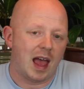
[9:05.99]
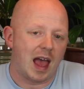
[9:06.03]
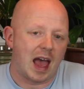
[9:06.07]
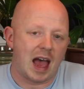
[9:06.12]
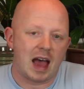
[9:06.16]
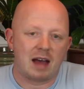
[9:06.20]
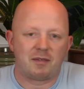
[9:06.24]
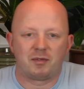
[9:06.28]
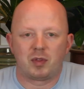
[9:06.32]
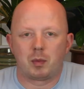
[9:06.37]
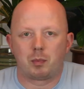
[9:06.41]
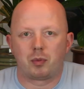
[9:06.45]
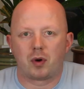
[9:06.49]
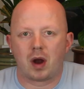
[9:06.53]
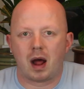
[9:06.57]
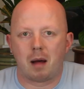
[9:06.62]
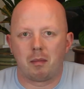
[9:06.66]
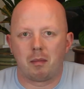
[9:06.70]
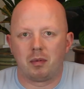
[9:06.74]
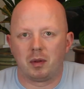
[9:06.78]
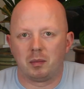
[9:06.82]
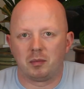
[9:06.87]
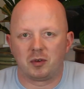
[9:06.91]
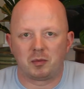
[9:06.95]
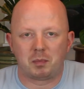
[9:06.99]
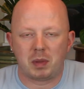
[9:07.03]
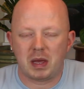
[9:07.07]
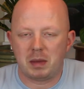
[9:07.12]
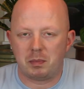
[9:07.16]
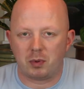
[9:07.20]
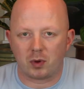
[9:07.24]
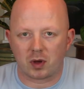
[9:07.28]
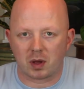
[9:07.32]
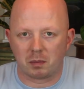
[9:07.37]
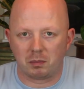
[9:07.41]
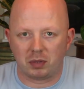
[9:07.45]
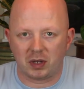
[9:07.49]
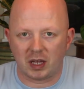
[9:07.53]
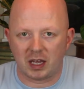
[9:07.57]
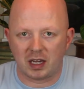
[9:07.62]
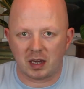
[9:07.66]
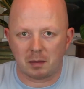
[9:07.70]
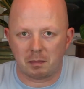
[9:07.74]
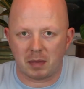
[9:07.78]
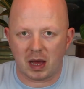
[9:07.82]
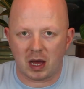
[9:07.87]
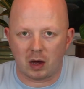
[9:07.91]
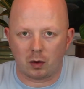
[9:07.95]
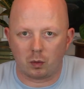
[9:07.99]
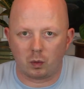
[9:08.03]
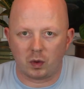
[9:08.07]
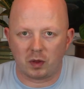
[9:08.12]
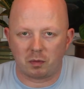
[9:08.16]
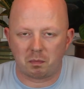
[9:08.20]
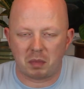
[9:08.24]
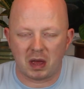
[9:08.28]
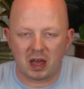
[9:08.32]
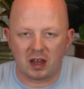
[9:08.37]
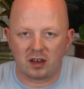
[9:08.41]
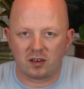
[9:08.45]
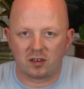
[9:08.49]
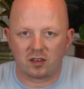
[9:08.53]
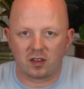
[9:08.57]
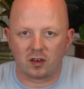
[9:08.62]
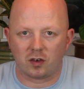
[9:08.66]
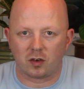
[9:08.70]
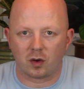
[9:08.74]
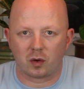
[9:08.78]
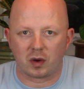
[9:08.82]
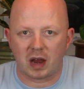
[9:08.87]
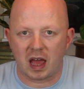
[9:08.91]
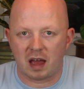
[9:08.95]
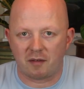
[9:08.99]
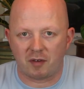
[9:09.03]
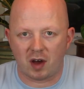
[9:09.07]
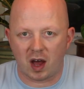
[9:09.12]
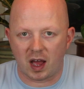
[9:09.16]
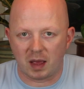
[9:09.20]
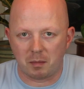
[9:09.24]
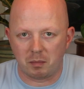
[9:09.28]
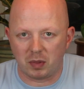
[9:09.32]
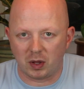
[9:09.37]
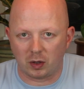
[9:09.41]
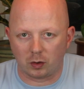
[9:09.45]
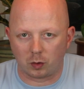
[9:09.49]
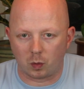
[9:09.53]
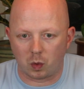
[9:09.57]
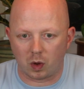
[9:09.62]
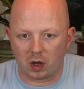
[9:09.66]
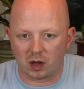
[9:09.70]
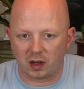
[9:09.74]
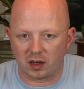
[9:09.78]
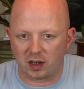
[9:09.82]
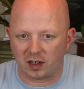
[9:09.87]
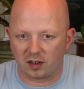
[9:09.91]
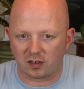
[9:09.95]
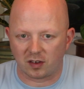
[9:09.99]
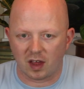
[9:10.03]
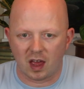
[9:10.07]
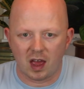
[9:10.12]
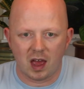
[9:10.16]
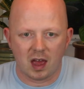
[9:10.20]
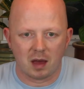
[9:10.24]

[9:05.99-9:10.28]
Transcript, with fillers: half the problems people complain about with pens that don't have high build qualities.